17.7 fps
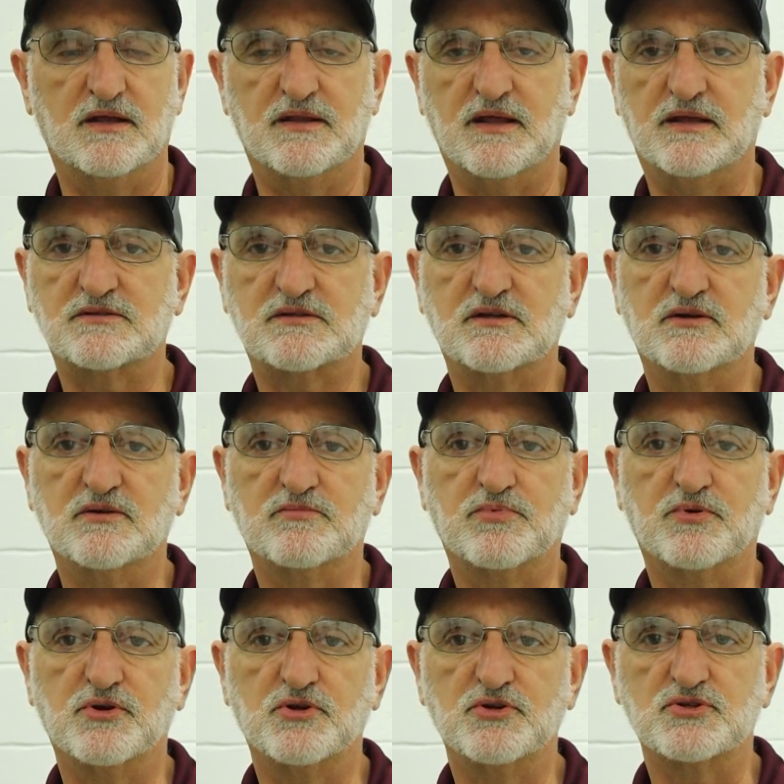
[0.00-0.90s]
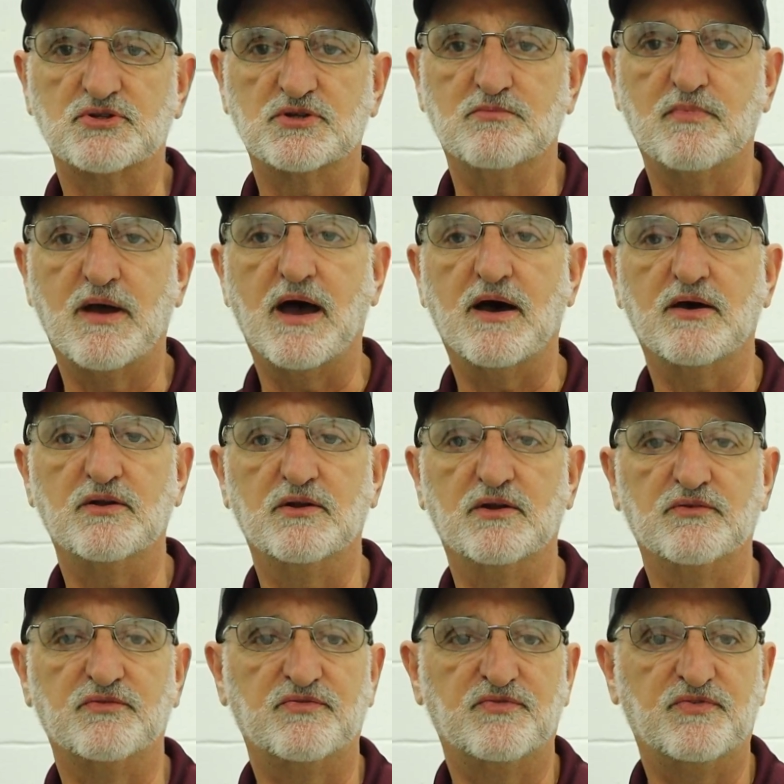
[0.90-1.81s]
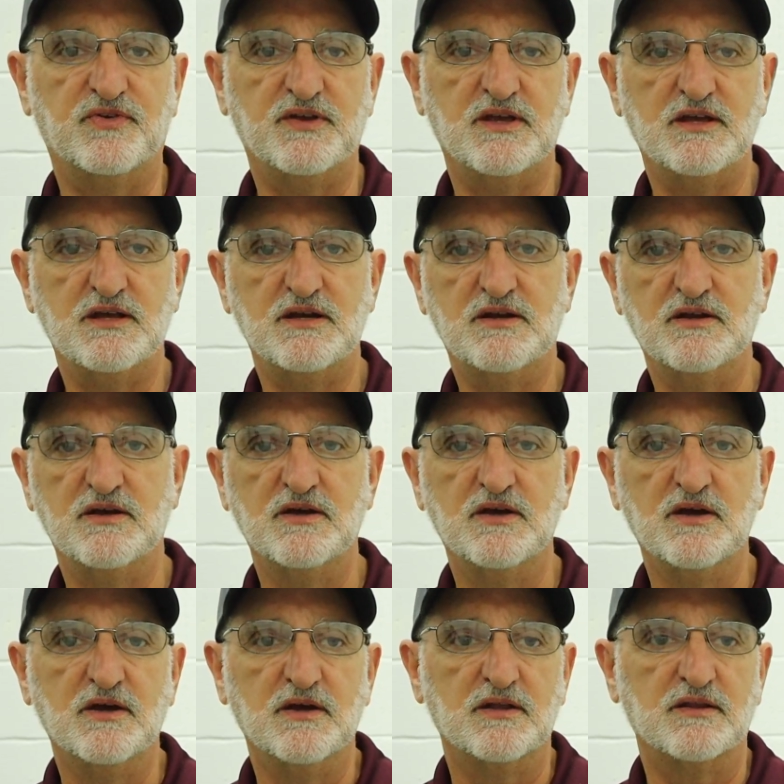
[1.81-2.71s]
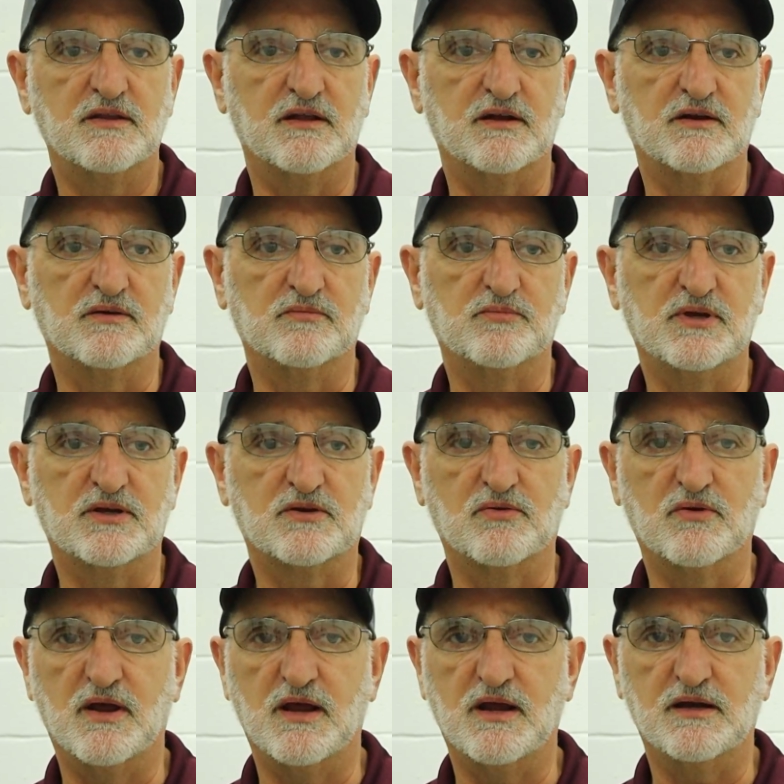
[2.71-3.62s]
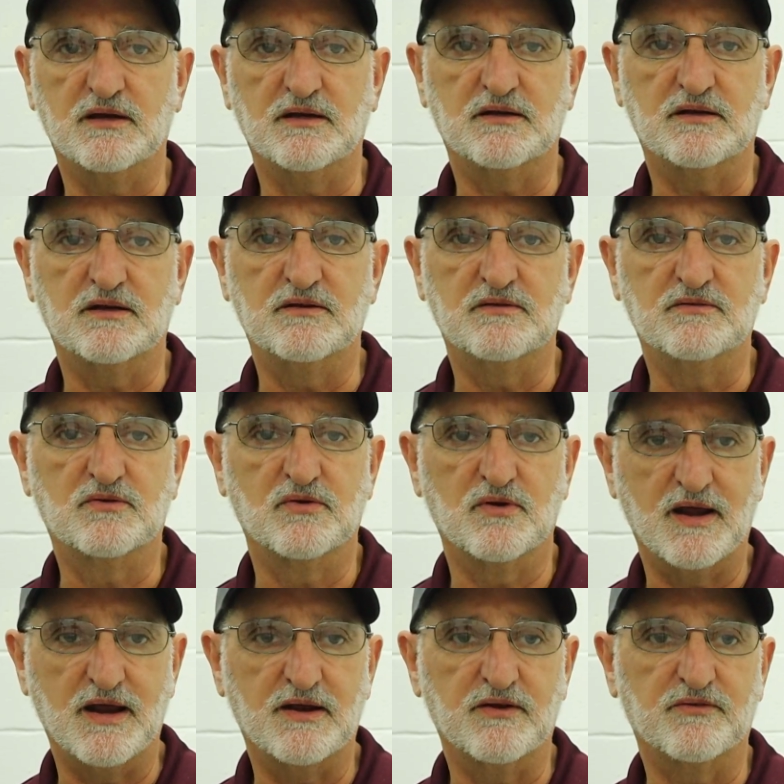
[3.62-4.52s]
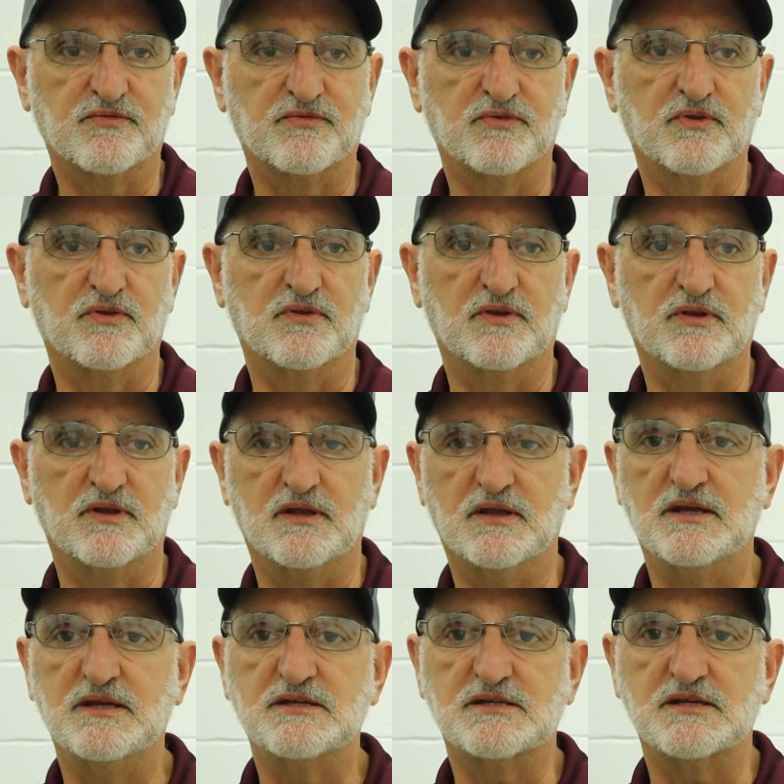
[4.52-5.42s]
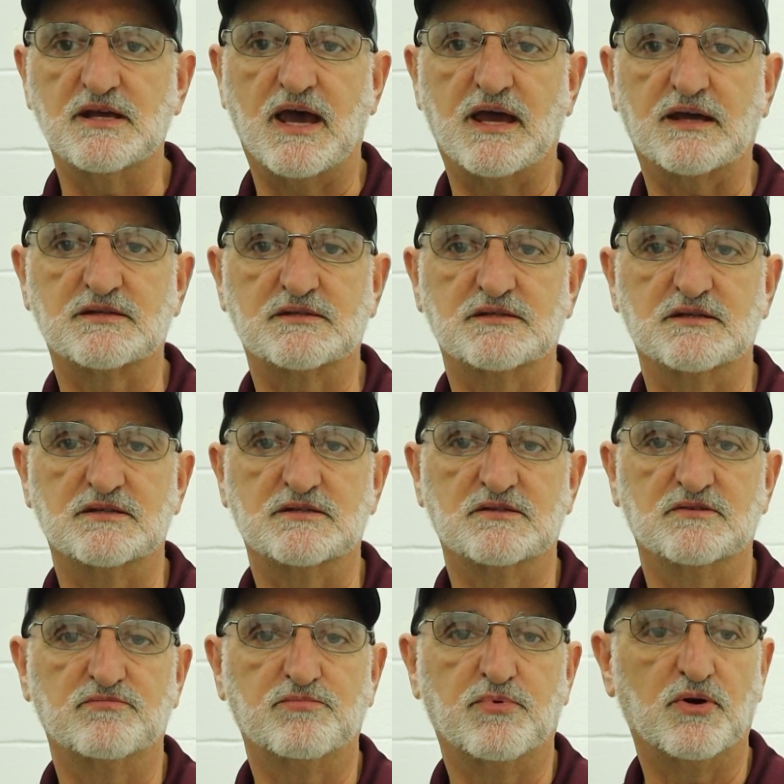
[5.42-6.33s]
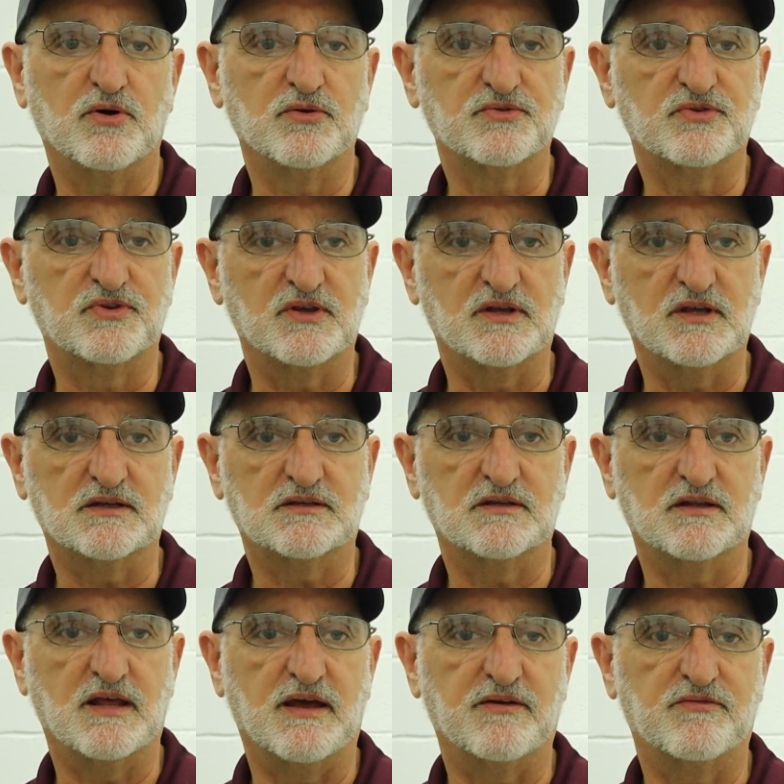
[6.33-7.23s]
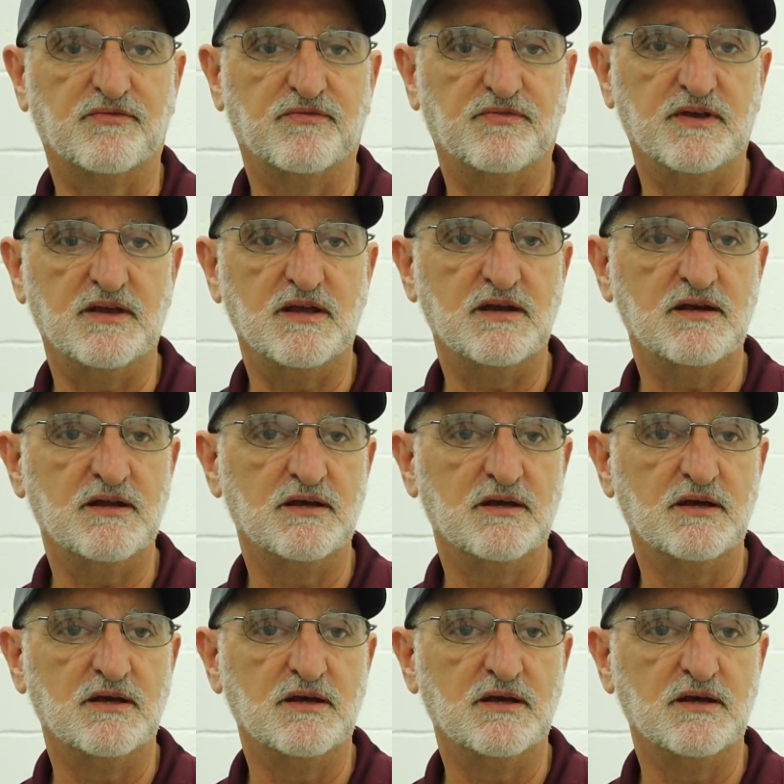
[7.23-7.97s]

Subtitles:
That's going to produce a mountain of feed that will be created for the easy access of poults to get to that feed.